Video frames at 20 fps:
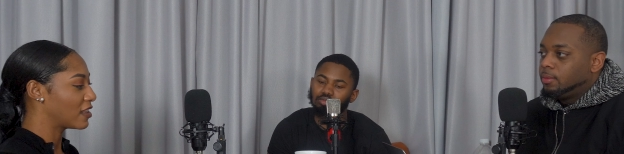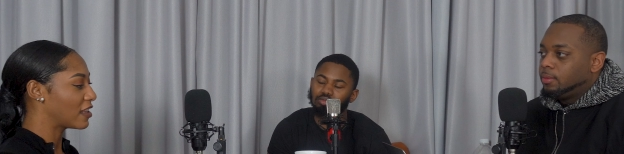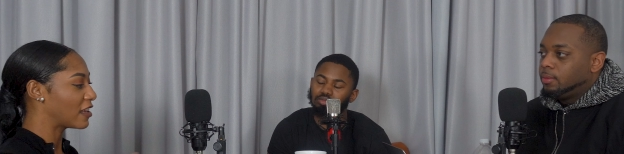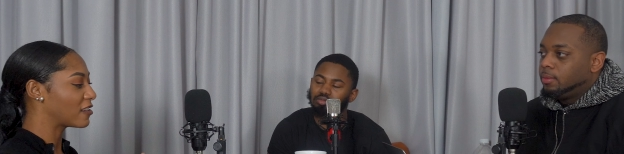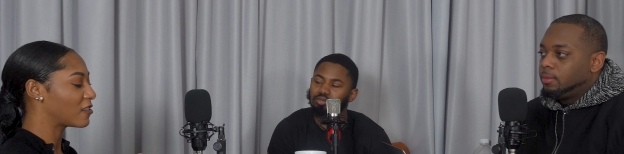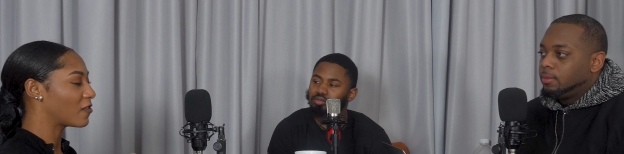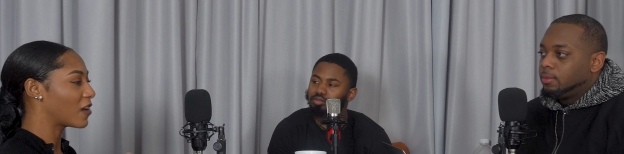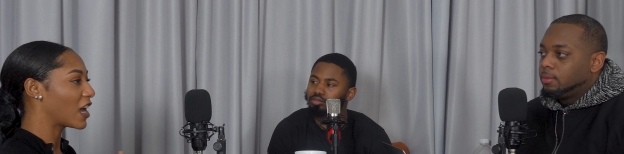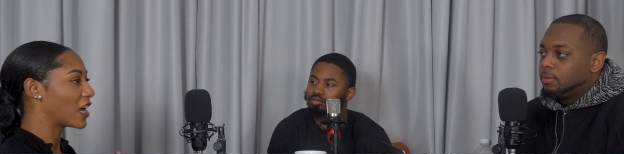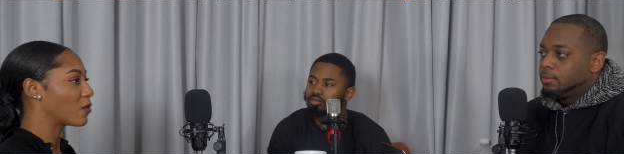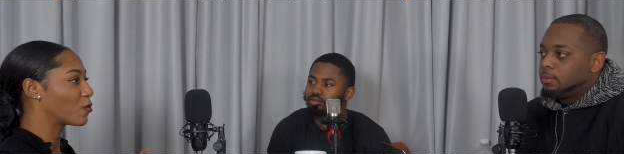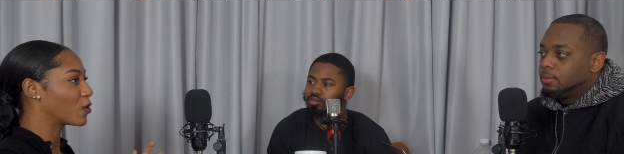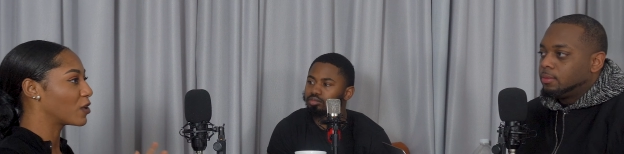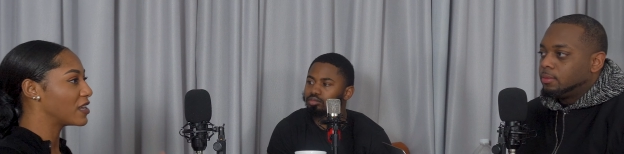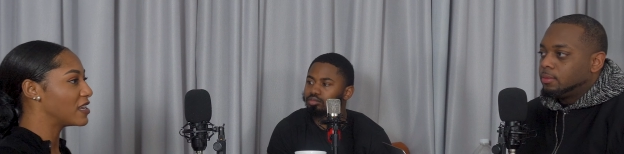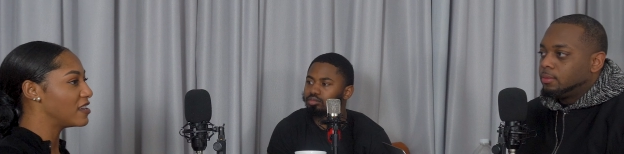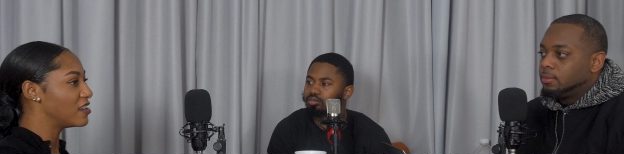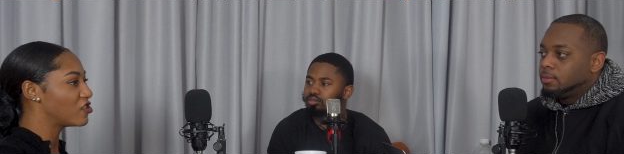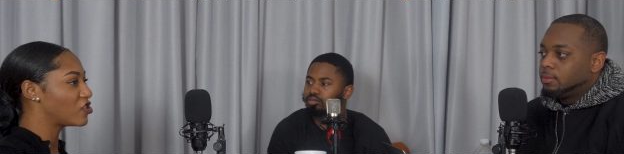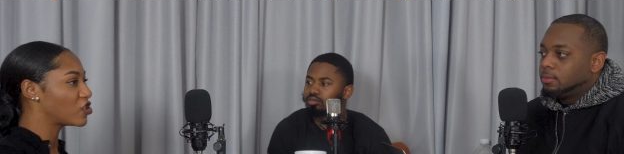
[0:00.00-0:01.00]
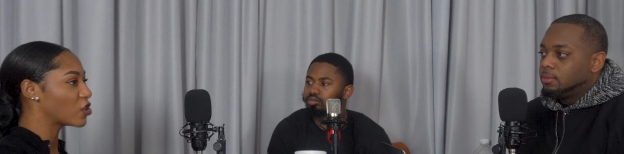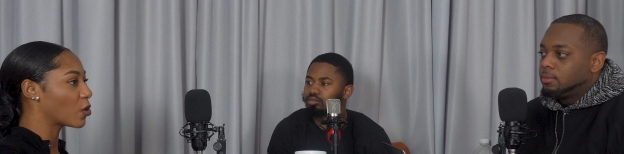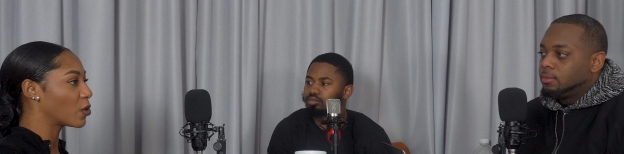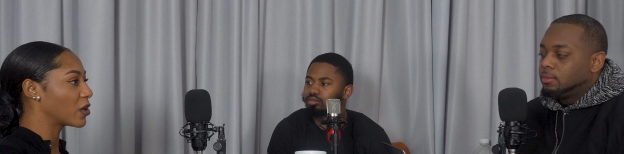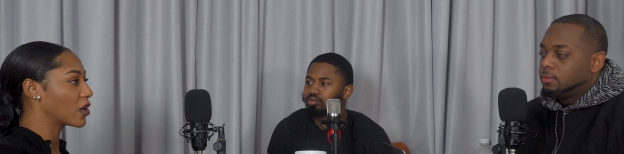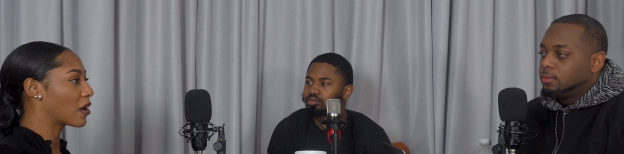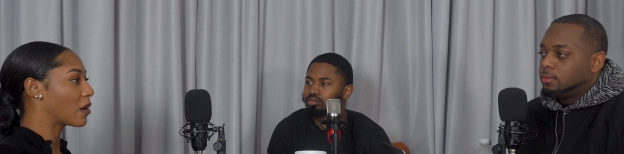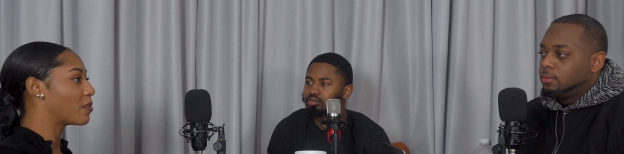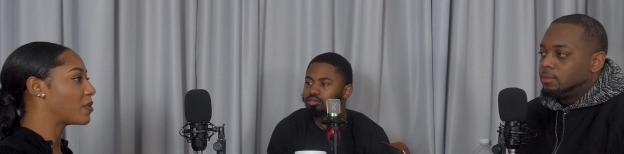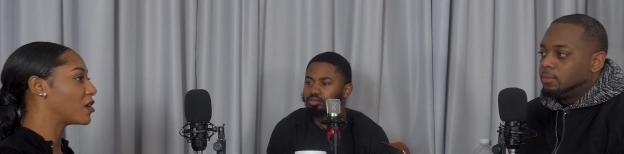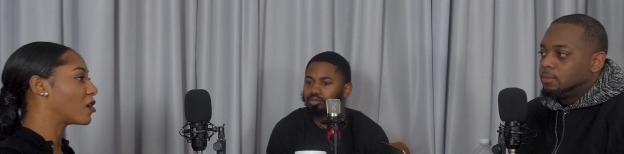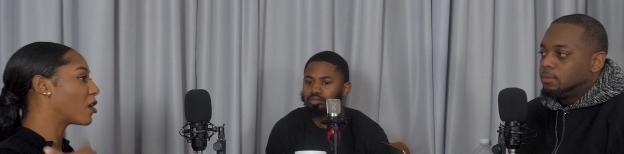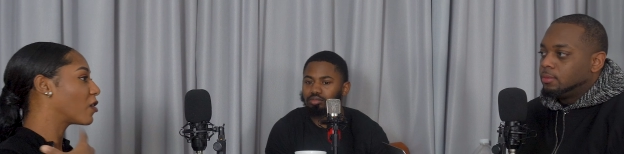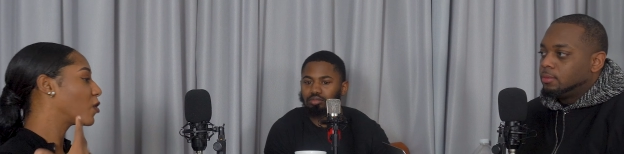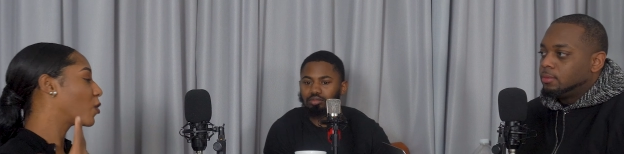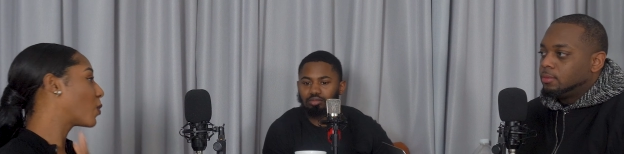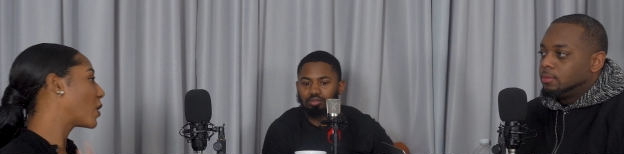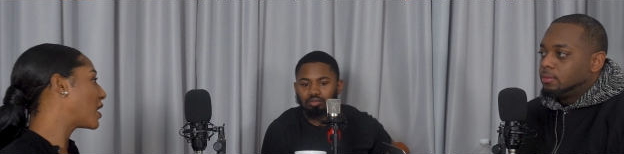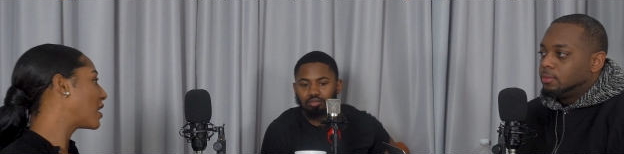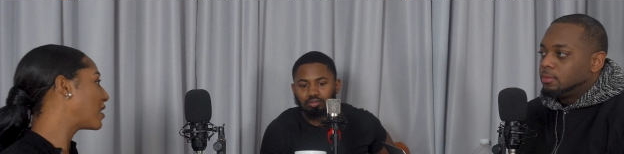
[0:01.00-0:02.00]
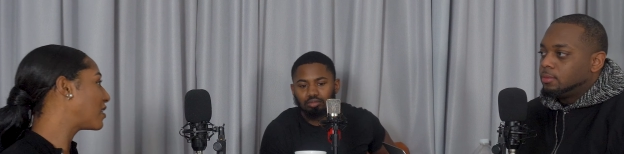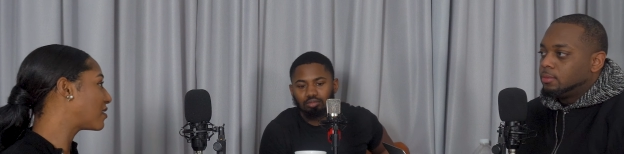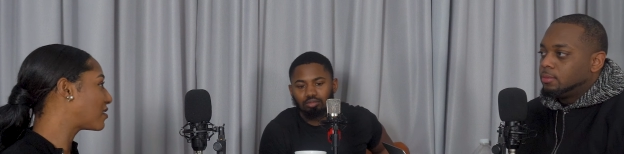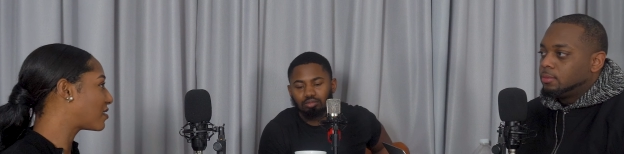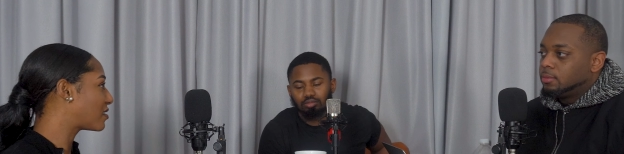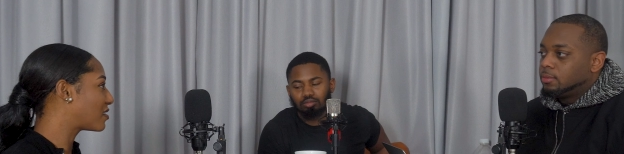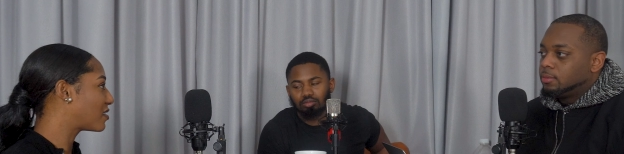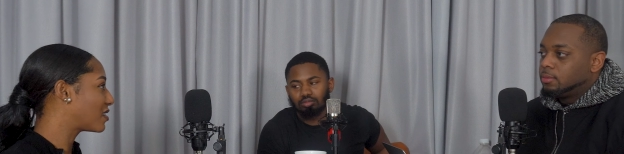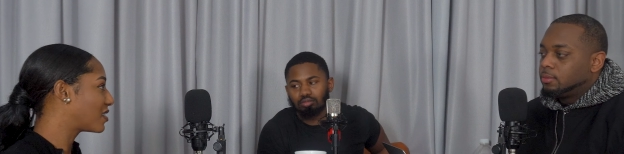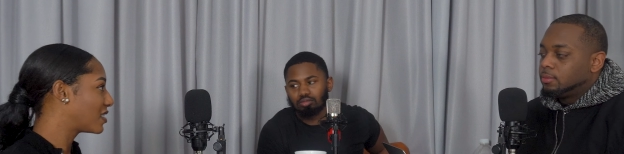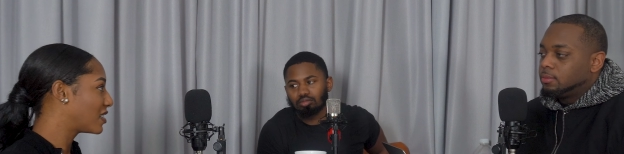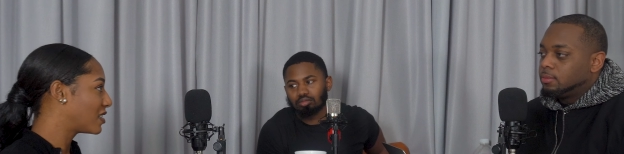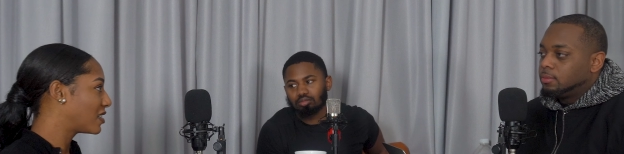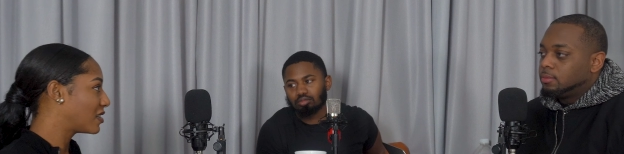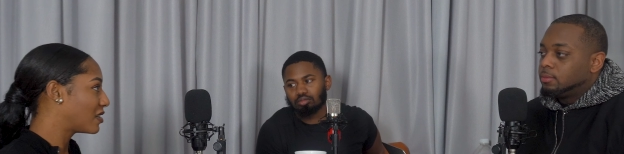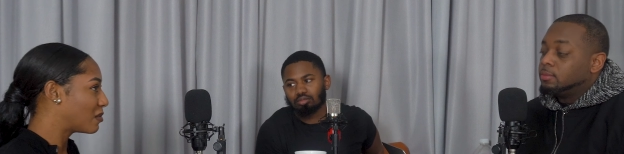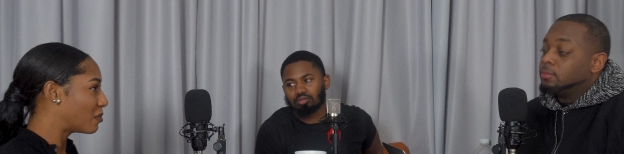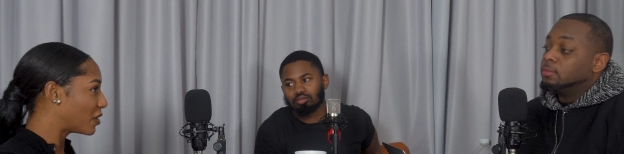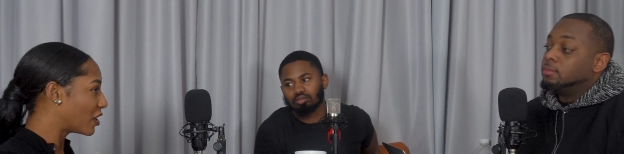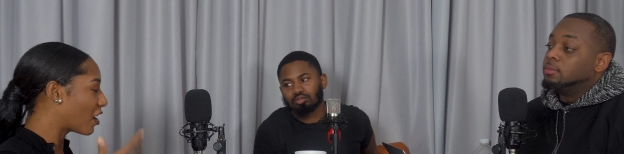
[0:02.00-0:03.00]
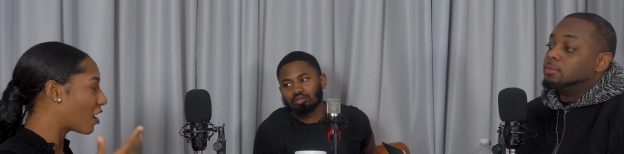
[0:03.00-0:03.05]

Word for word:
Speaker 1: That's fine. Well, he's showing up in other ways mm.